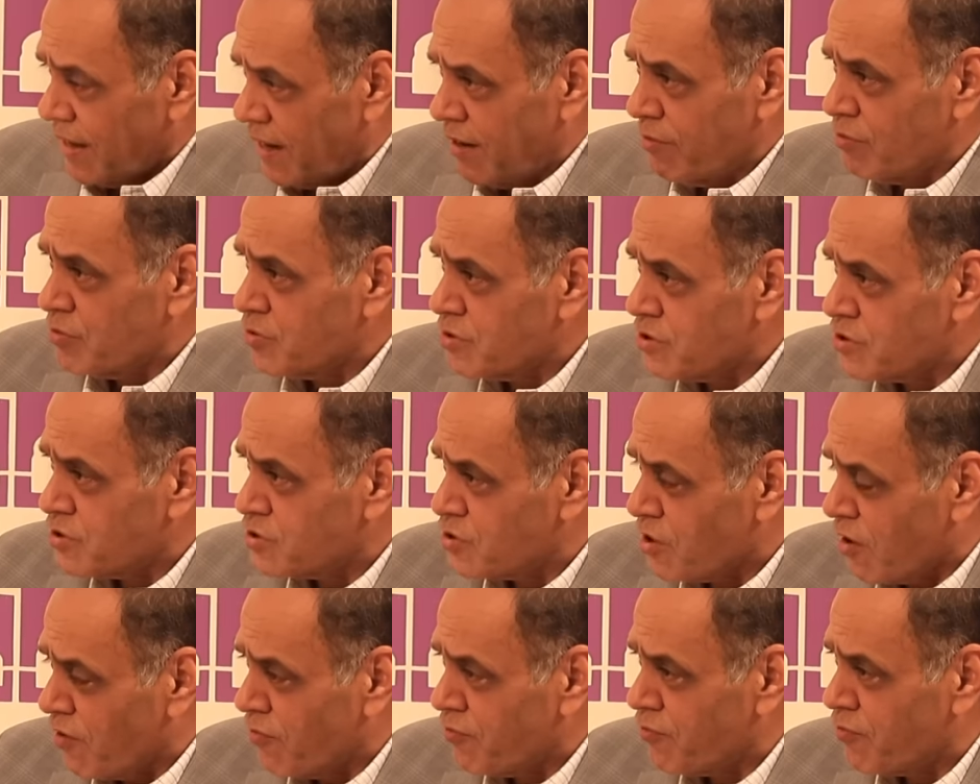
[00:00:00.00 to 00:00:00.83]
and it was the
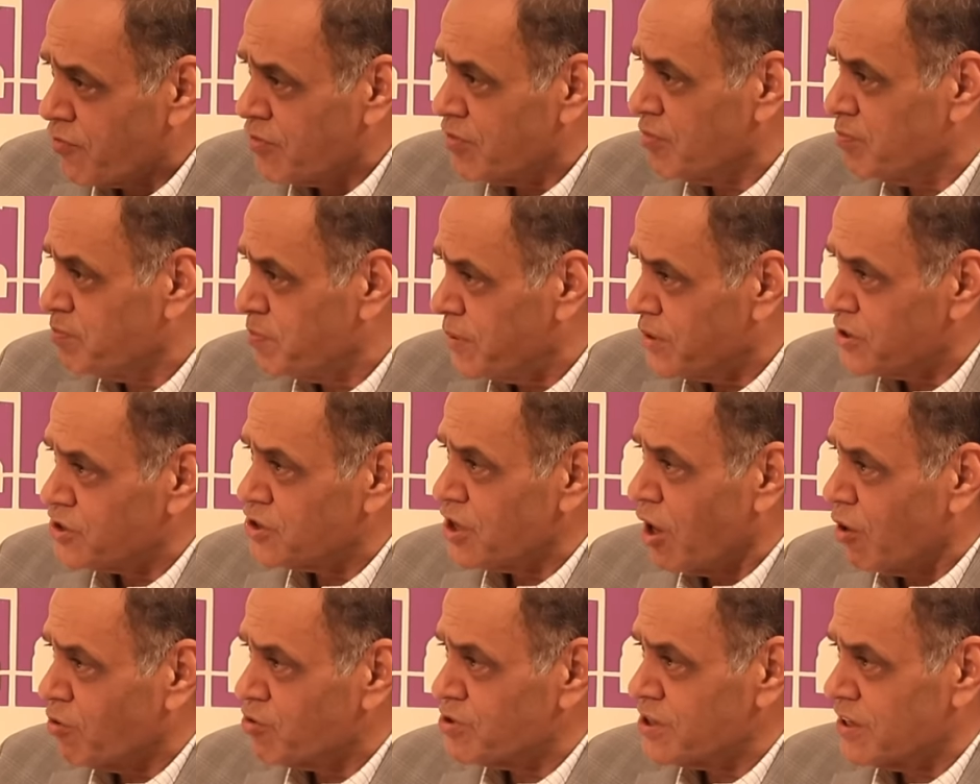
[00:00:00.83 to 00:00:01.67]
soft
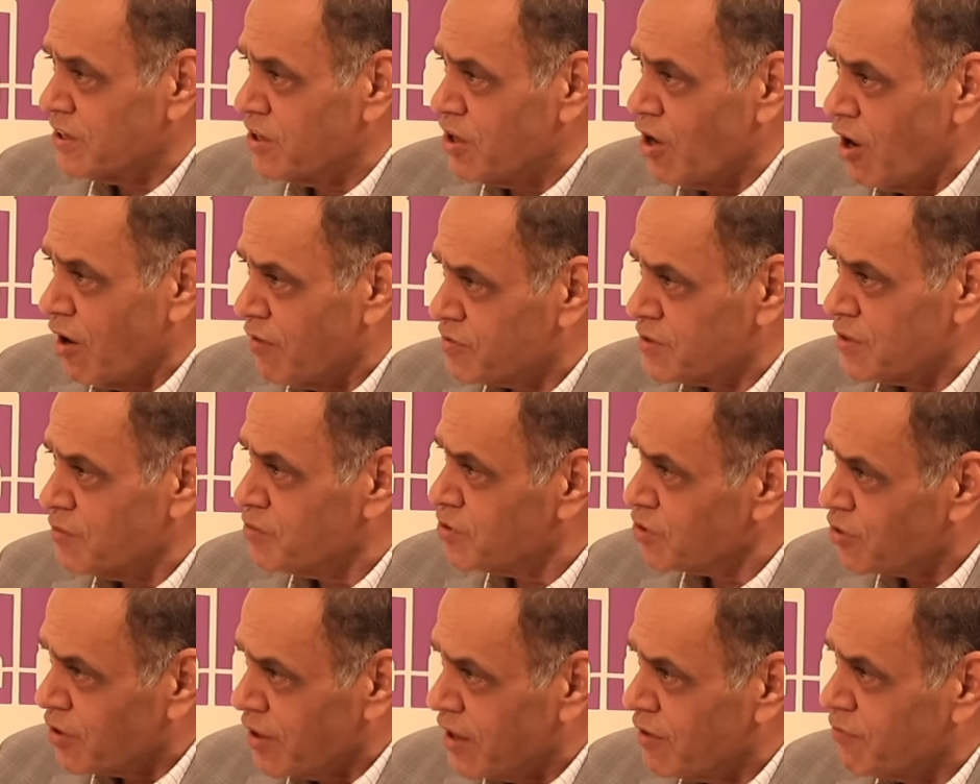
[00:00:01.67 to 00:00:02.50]
pitch outside the off
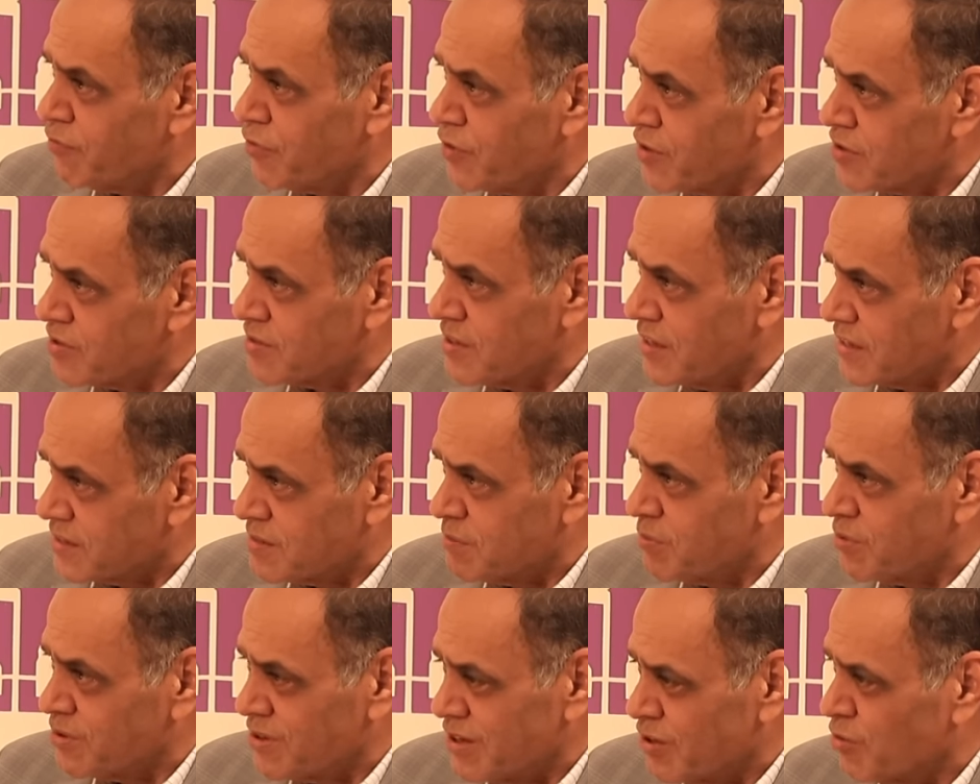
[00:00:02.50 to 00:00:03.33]
stump you could hit for a
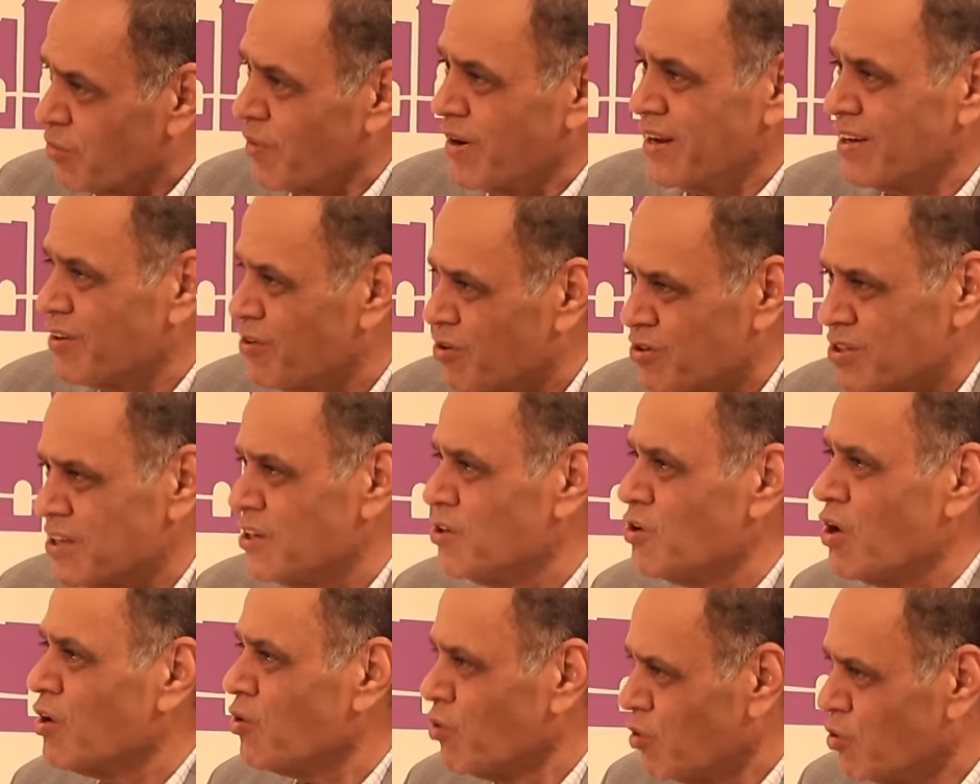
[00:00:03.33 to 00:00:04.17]
six. Because at 20 crores, I
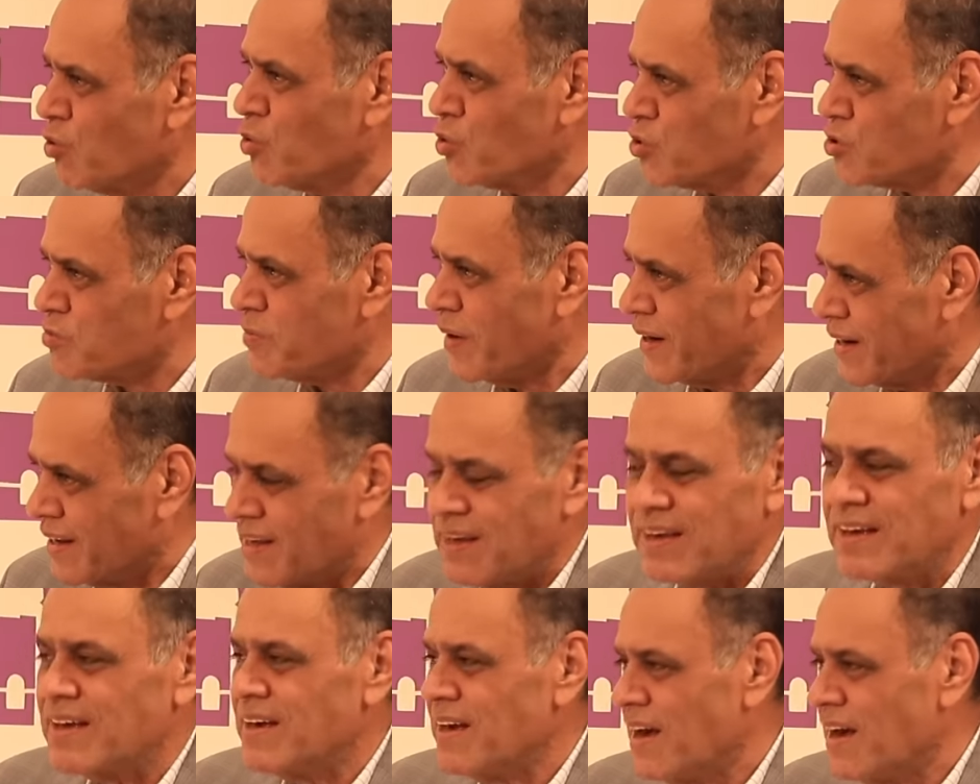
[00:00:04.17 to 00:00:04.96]
knew I couldn't lose money.